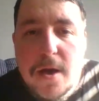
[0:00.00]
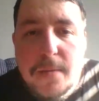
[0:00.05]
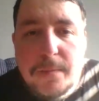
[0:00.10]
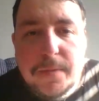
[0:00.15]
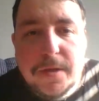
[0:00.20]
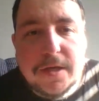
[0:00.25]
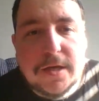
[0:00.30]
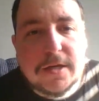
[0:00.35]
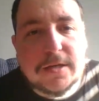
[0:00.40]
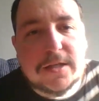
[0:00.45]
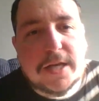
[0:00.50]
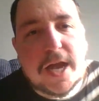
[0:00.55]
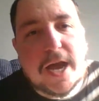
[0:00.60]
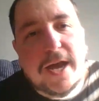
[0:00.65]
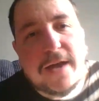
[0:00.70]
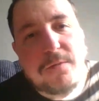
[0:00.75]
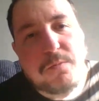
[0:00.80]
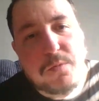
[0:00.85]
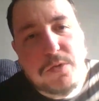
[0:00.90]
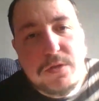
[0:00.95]
because
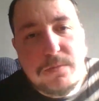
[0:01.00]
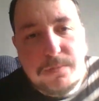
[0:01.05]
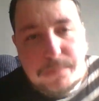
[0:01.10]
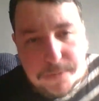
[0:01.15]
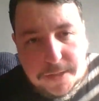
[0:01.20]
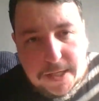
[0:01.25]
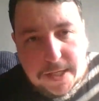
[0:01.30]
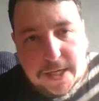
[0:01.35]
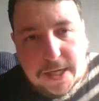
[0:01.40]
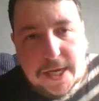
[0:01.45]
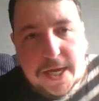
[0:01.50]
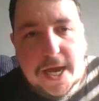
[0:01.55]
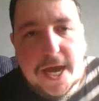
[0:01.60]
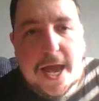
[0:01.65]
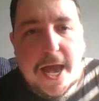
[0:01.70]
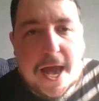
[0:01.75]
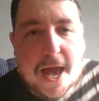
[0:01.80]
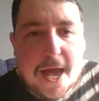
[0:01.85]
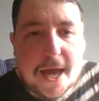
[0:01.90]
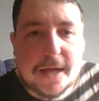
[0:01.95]
I will be
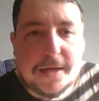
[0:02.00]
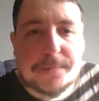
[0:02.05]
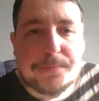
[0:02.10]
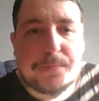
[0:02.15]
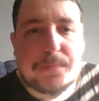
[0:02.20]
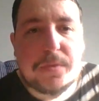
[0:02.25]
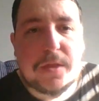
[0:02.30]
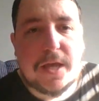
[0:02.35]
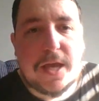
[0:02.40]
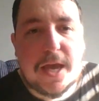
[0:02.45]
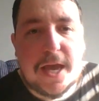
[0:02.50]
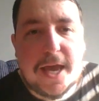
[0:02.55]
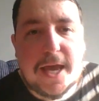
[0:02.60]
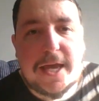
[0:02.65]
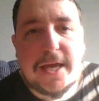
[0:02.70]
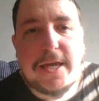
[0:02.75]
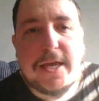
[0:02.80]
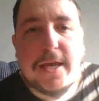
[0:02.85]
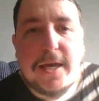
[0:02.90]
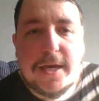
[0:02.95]
at
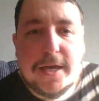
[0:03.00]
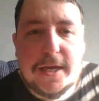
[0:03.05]
AEW